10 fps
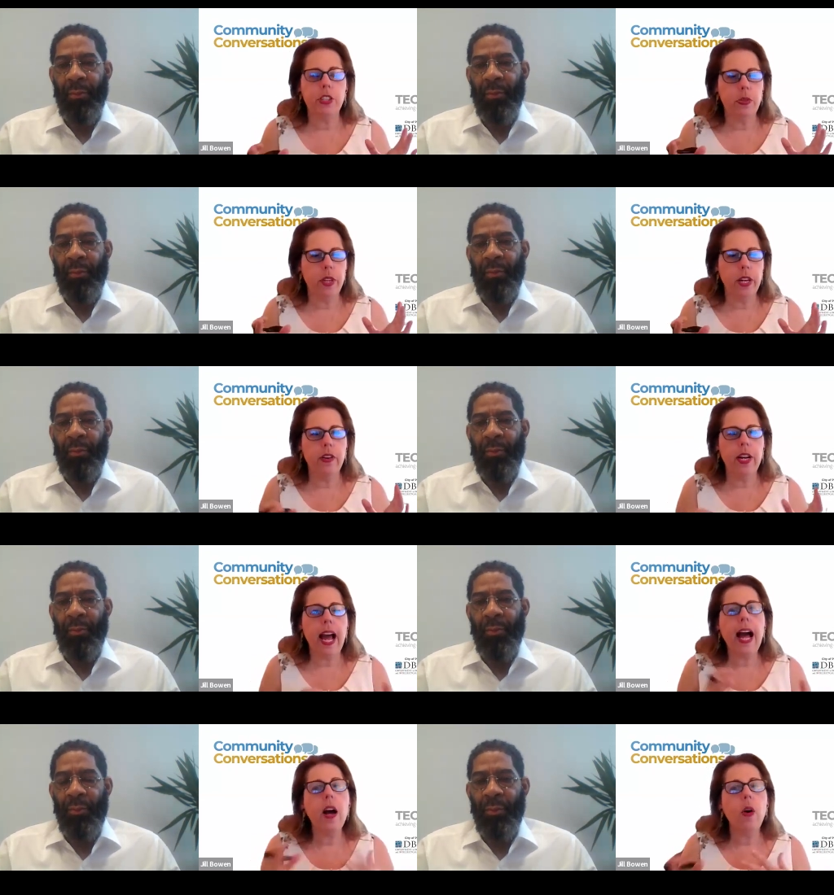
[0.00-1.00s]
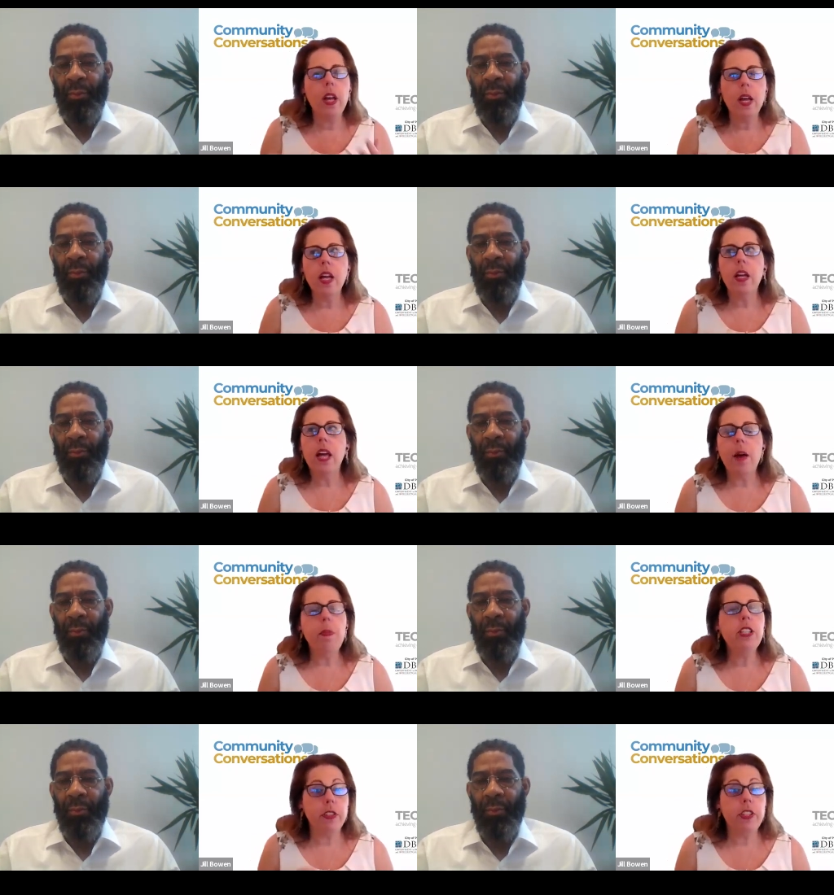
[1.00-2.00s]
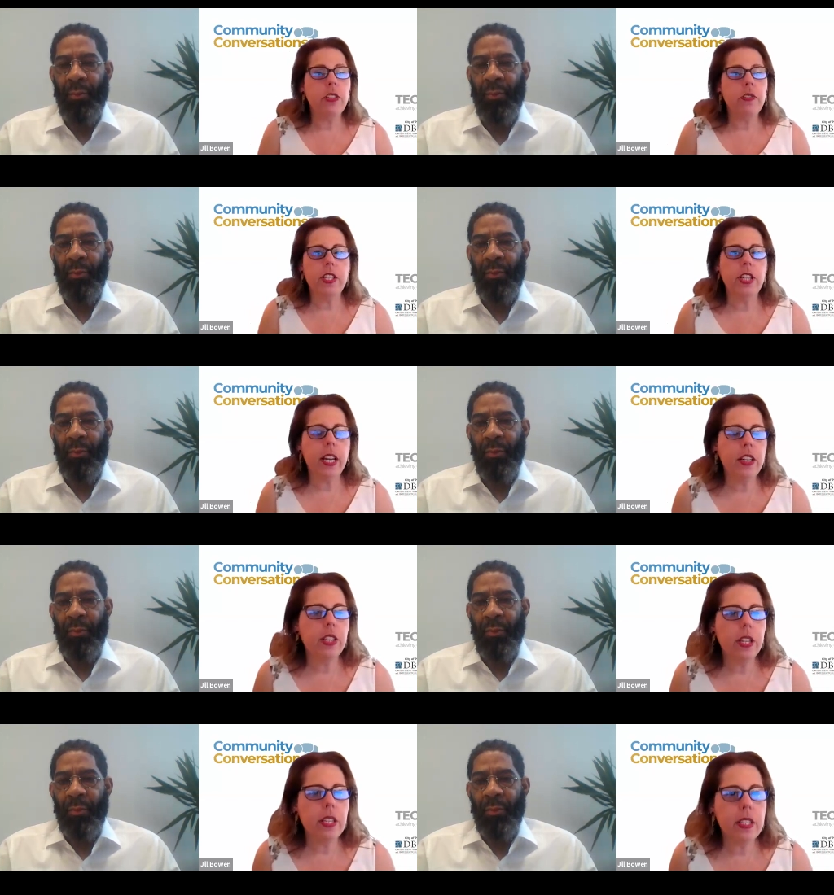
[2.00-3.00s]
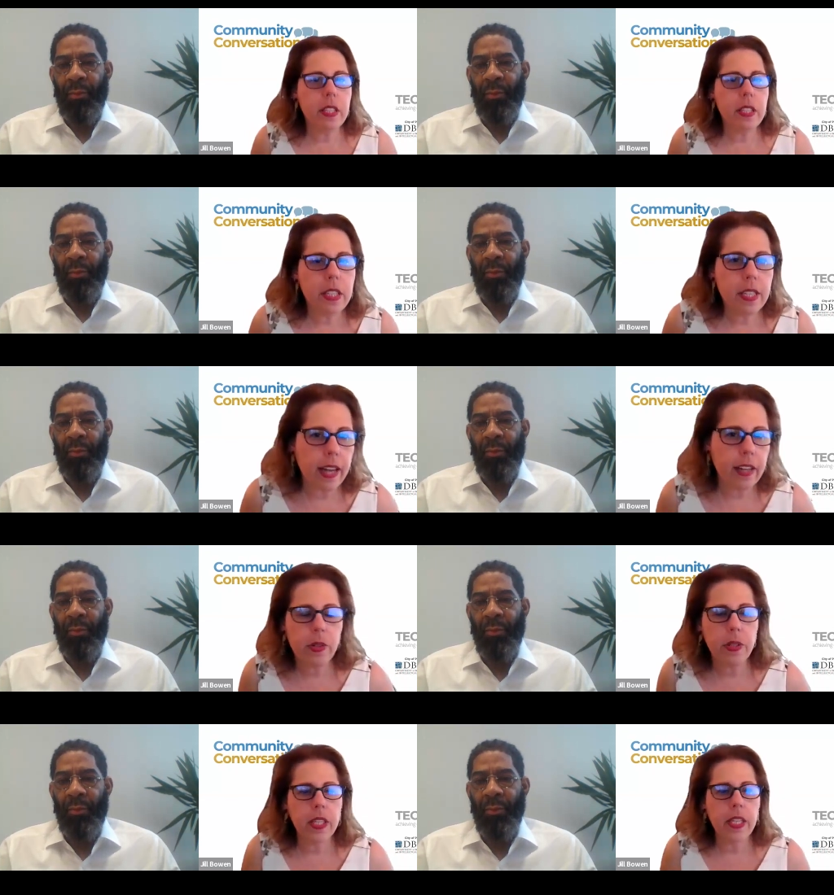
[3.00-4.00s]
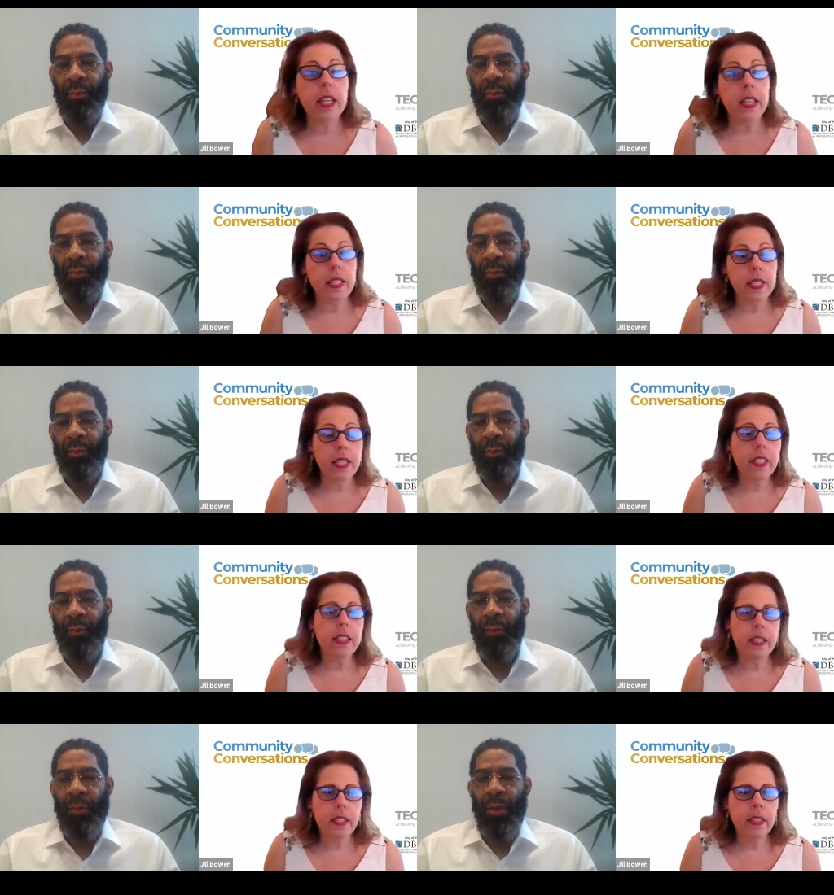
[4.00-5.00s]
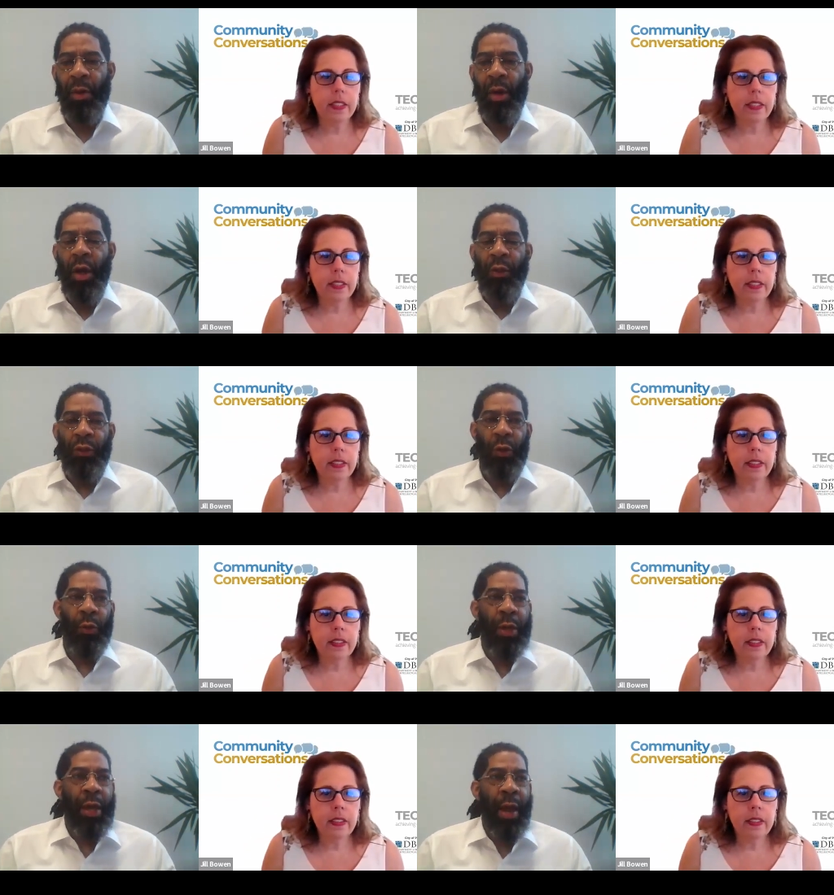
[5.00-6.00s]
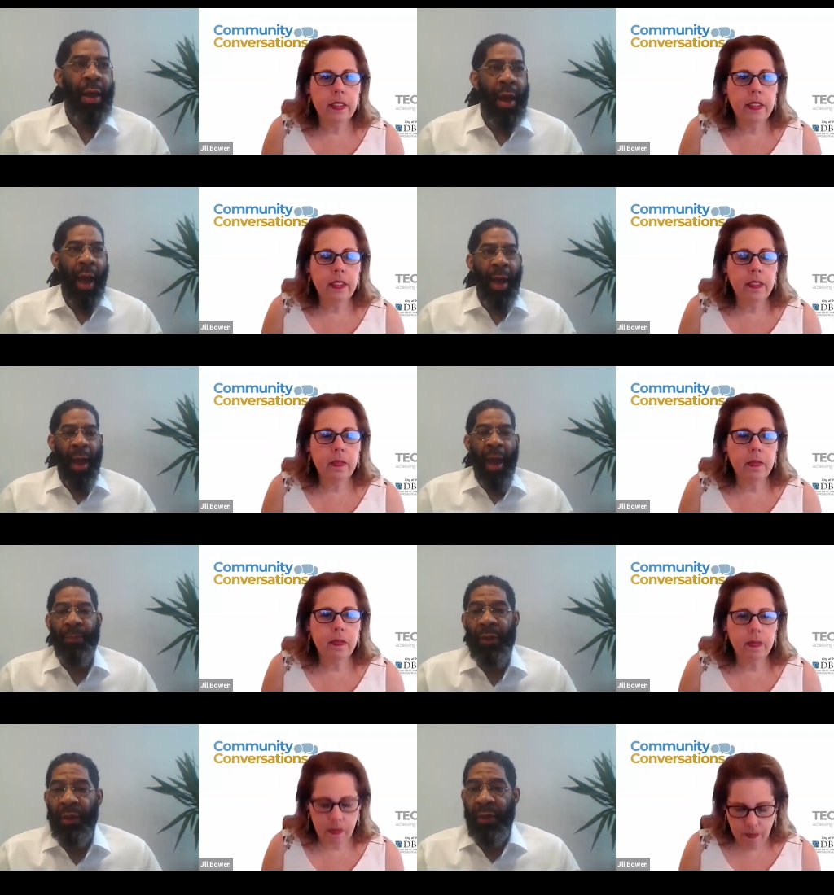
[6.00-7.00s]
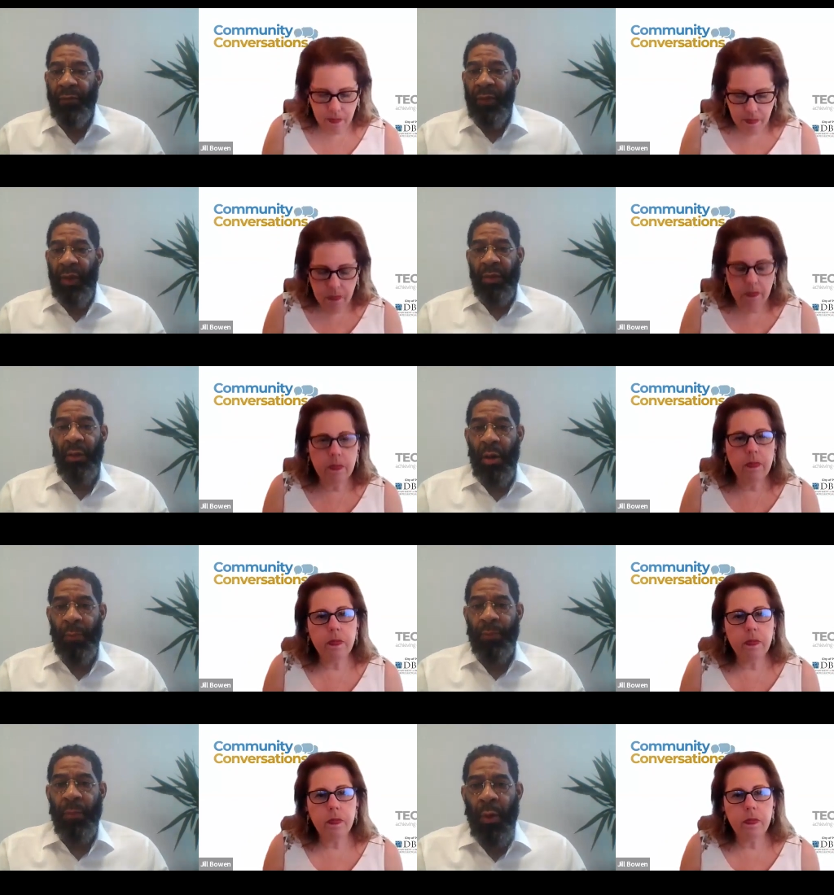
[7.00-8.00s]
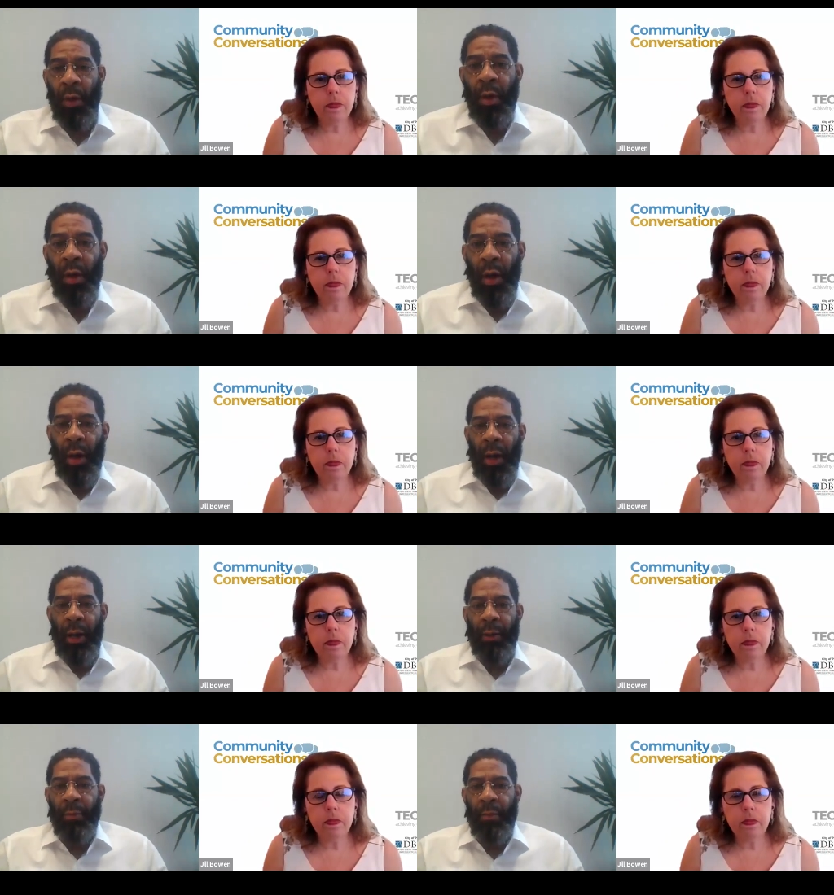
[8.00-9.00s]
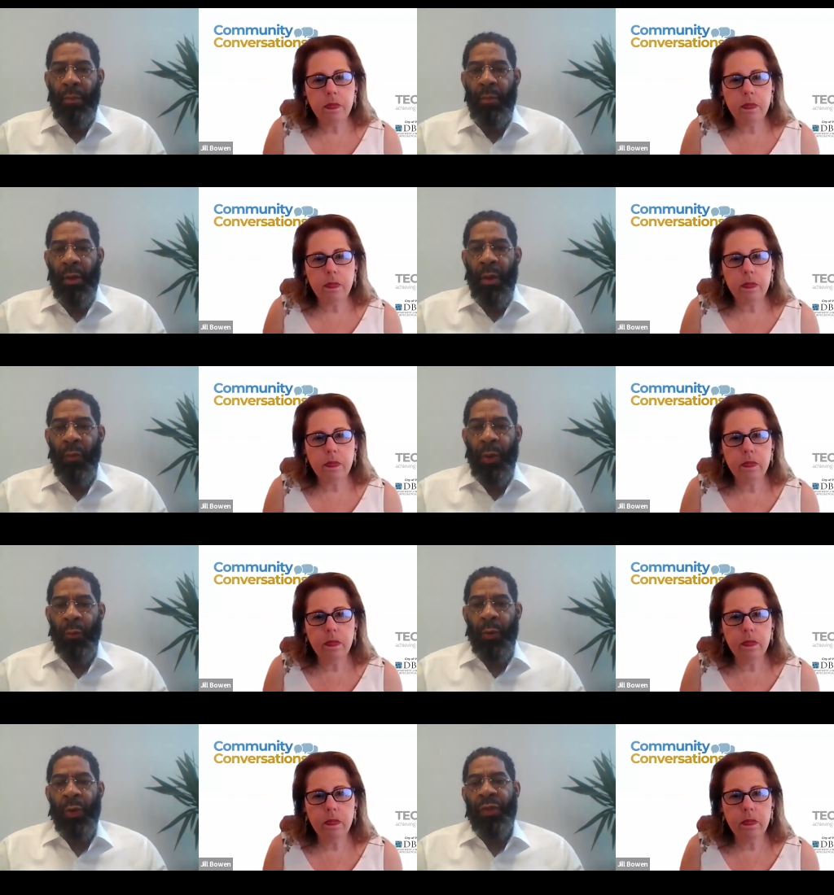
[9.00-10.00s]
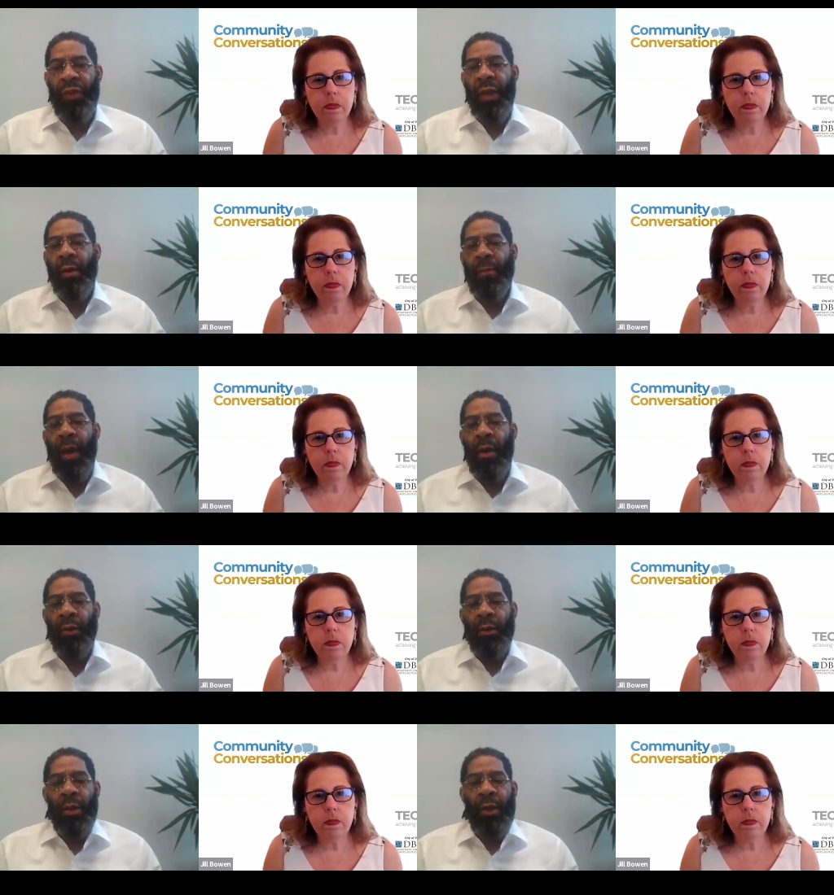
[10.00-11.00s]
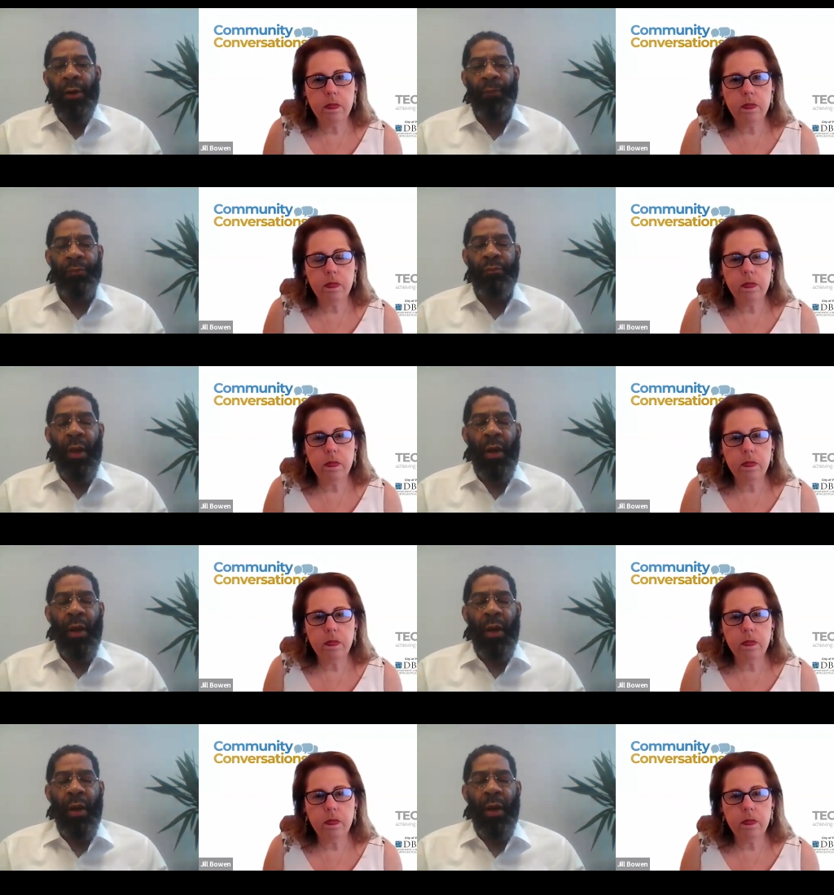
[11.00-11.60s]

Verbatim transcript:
Speaker 1: to do there and how how much of a service change this this actually is.
Speaker 2: So I, I, believe that um, um, it, when we think about um,